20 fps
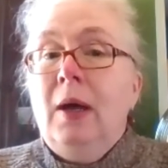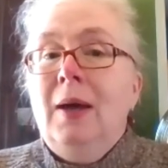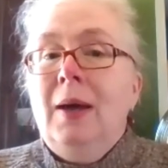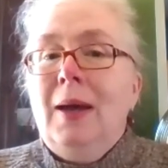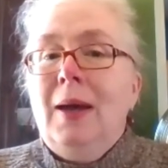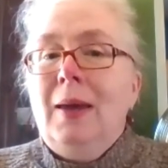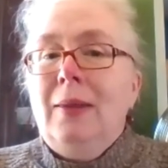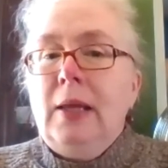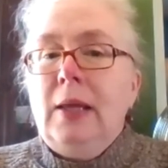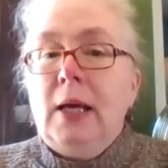
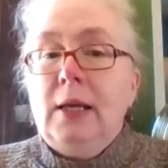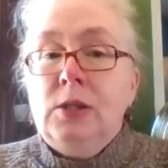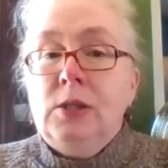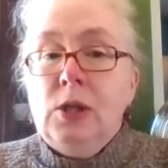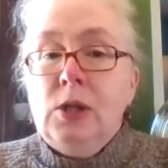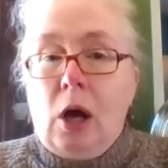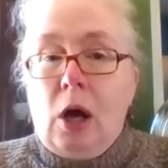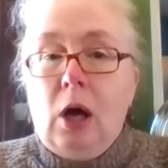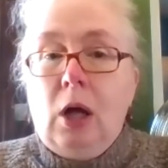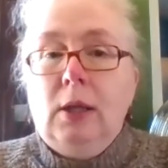and that's
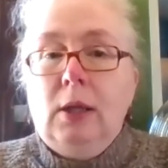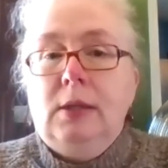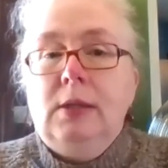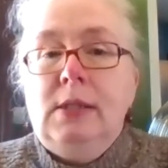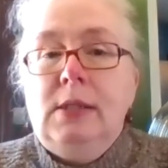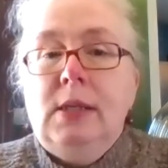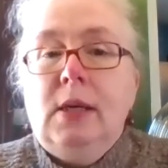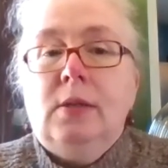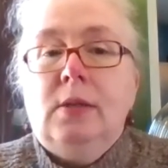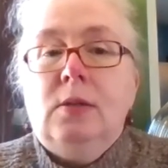all in
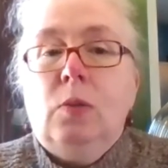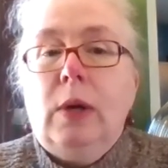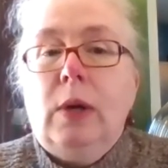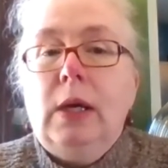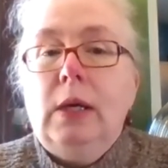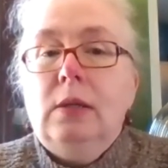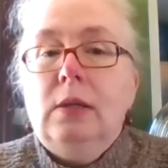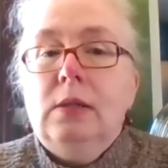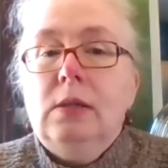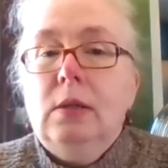6
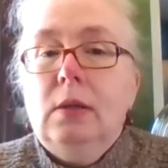weeks.